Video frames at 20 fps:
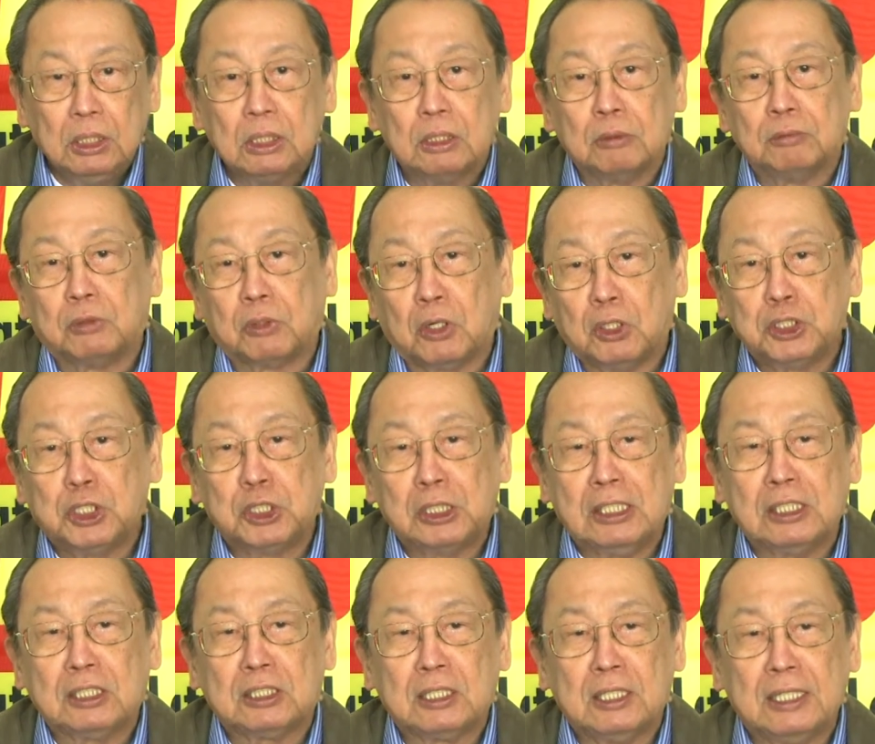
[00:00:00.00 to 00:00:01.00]
The
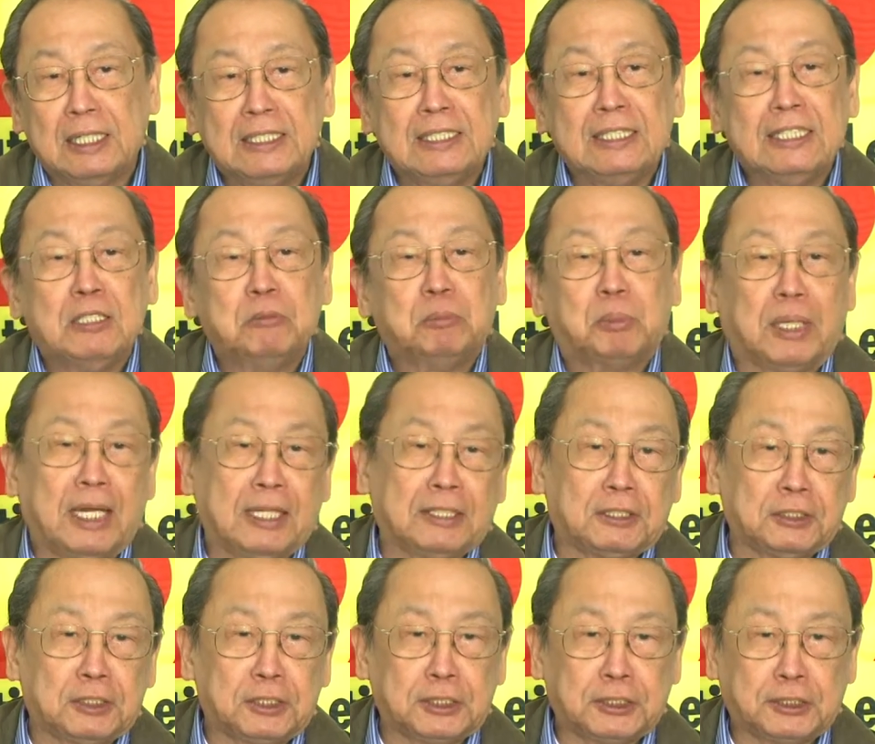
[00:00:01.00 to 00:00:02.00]
fraudulent lending
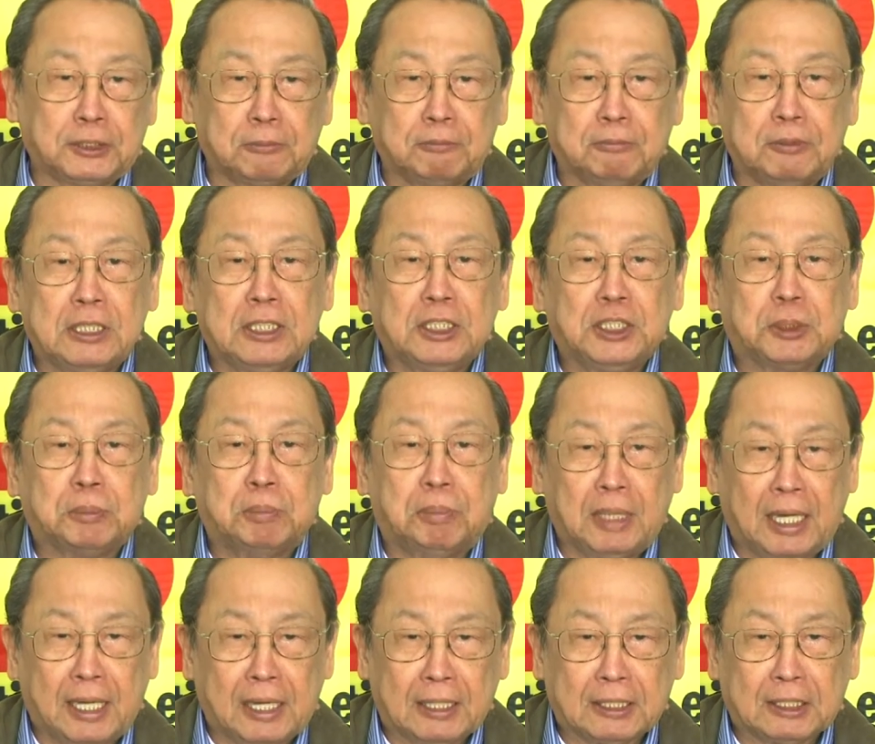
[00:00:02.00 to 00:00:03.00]
practices of these
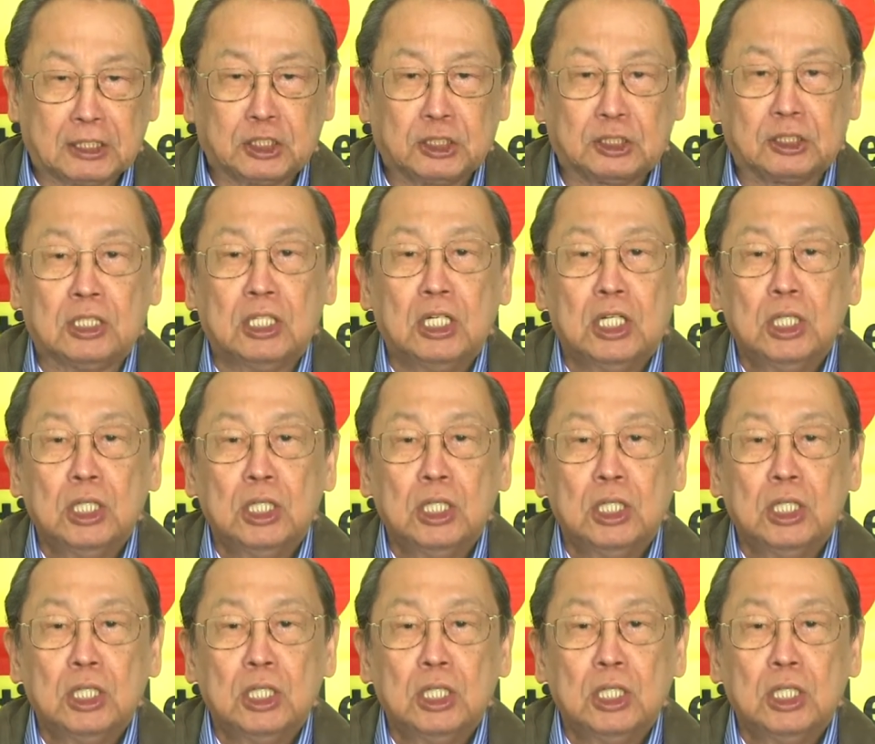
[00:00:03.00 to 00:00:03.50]
banks,